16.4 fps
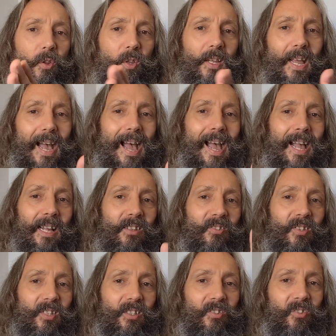of the
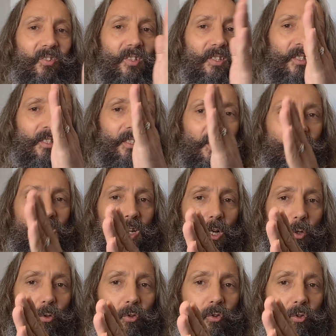axes, you
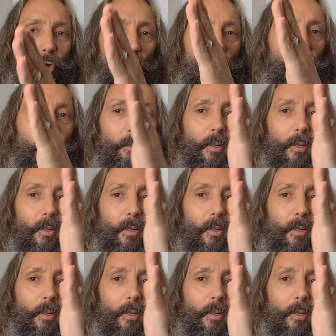know, top,